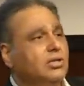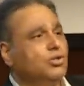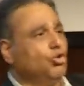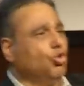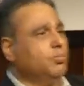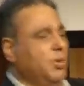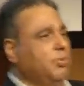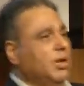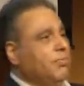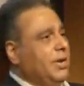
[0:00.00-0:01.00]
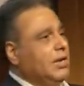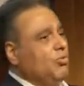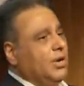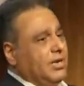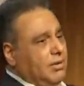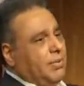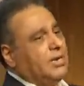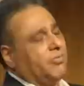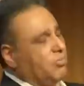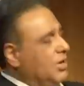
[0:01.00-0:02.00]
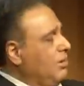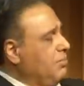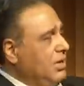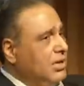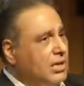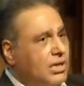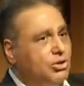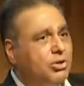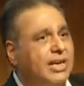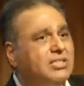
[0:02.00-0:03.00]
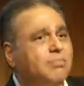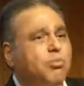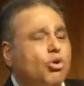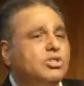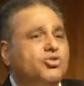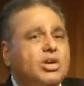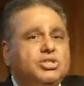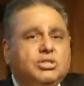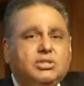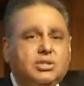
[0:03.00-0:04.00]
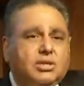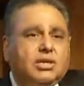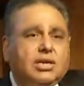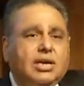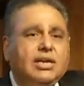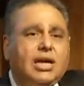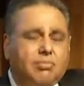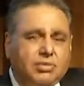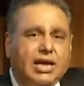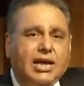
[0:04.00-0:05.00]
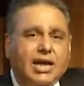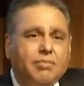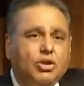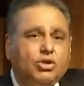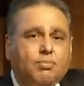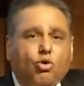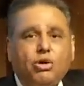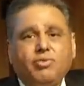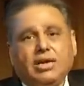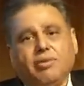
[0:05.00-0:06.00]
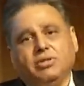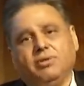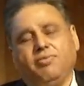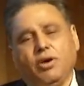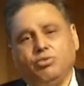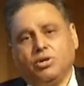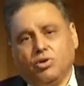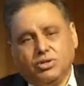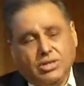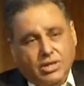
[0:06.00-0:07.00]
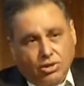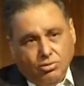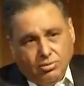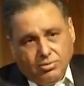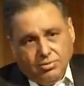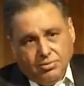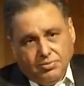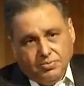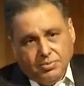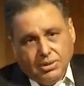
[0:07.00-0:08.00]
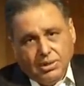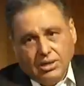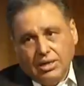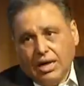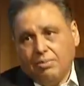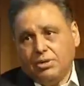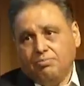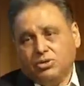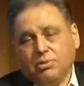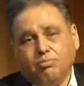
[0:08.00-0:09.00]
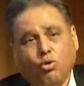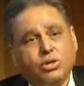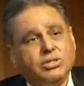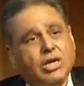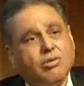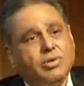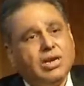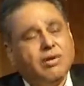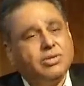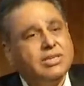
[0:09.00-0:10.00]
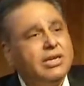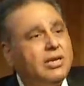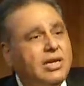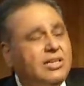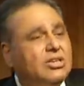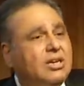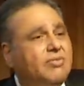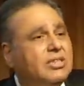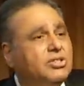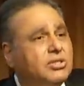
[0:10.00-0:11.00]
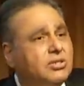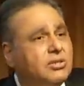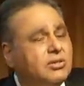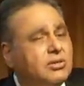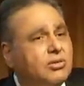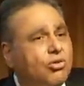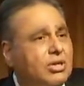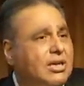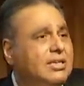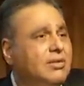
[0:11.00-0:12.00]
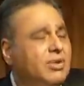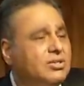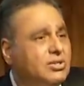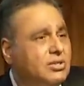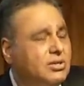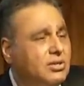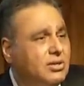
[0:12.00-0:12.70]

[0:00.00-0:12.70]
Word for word: So those people are picked who are independent from the company. So that's the board structure. And I've been on the board when I was a founder or CEO. I'm on some boards now when I was an angel investor or the lead investor.